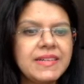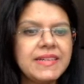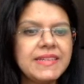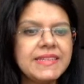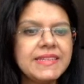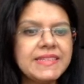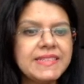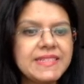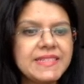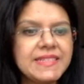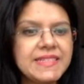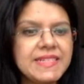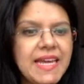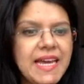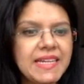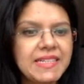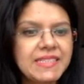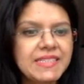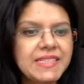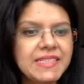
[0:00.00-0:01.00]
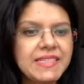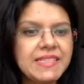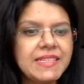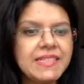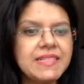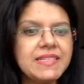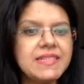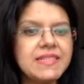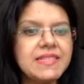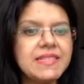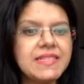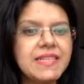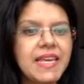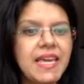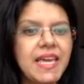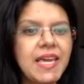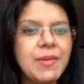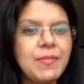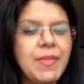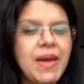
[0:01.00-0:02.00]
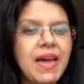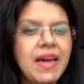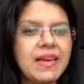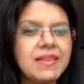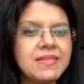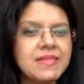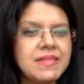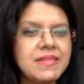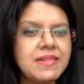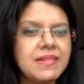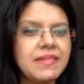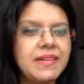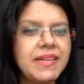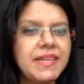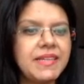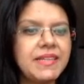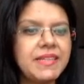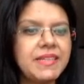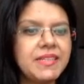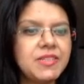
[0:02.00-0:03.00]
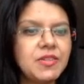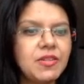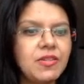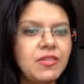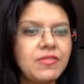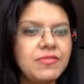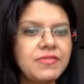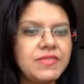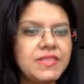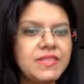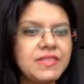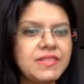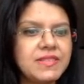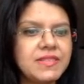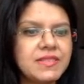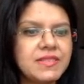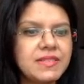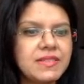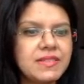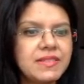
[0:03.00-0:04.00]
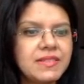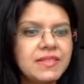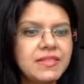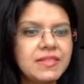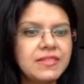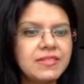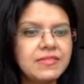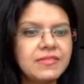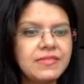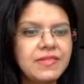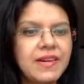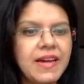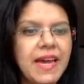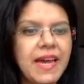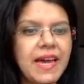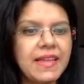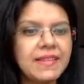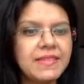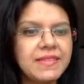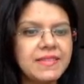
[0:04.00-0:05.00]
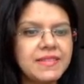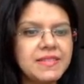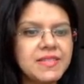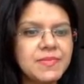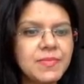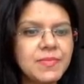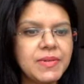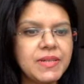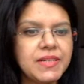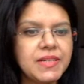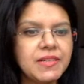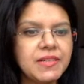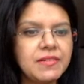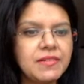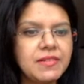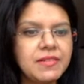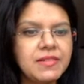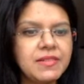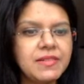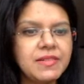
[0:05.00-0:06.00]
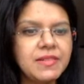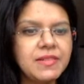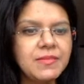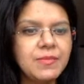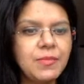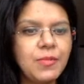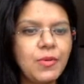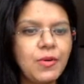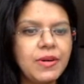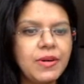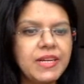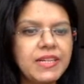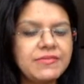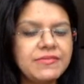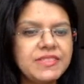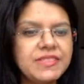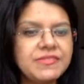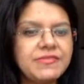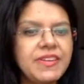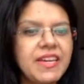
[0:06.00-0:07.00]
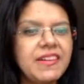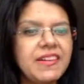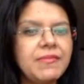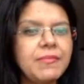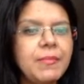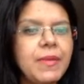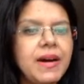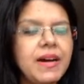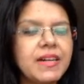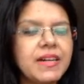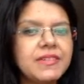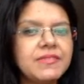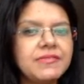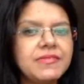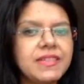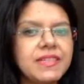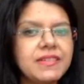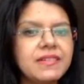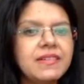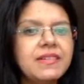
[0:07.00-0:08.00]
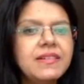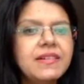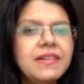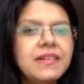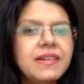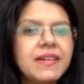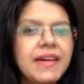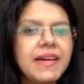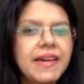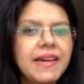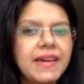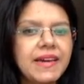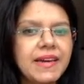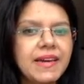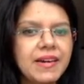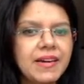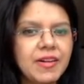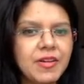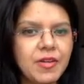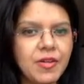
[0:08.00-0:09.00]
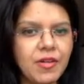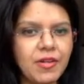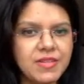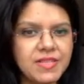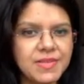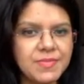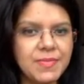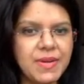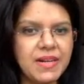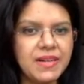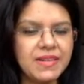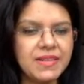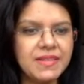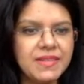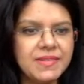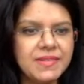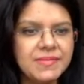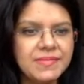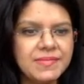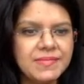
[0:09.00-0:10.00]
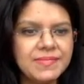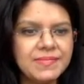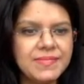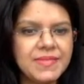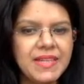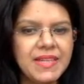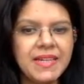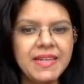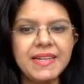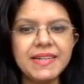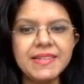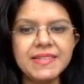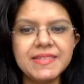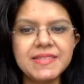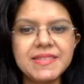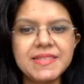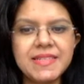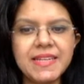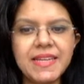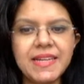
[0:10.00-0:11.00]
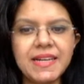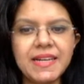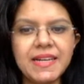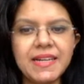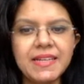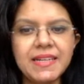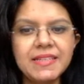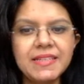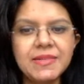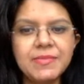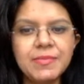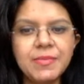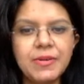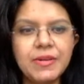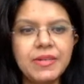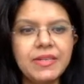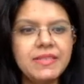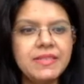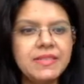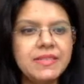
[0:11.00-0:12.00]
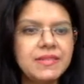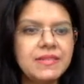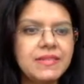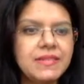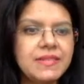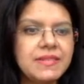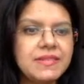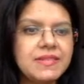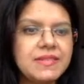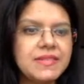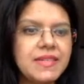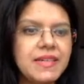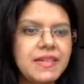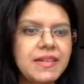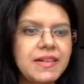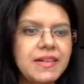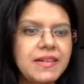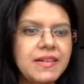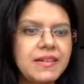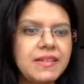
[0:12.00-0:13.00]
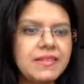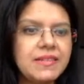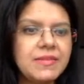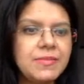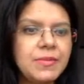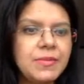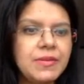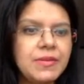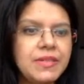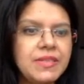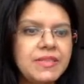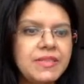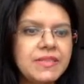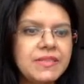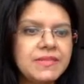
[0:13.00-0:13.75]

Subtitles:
this tangent is same as the gradient of this curve at this particular point, which we have marked with a cross mark. Let us take another point. Let us take another point